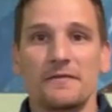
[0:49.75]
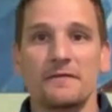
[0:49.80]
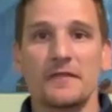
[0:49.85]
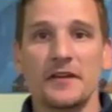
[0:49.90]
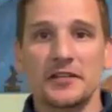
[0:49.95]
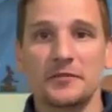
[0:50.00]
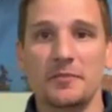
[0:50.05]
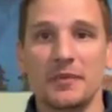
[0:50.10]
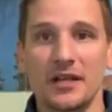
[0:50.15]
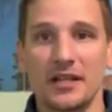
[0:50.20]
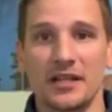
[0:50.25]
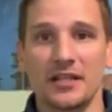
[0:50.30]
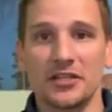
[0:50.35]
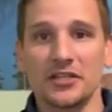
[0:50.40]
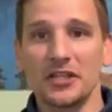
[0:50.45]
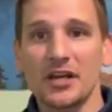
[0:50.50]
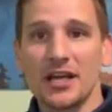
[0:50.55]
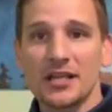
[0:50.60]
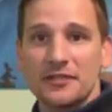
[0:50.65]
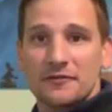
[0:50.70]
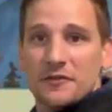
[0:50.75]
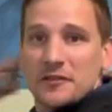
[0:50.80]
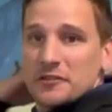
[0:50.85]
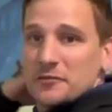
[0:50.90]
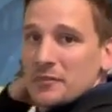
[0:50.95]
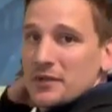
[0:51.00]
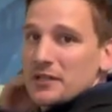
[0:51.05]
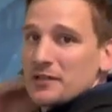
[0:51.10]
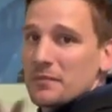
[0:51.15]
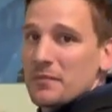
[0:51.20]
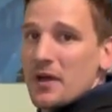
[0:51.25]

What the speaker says: Fits me in the chest, fits me in the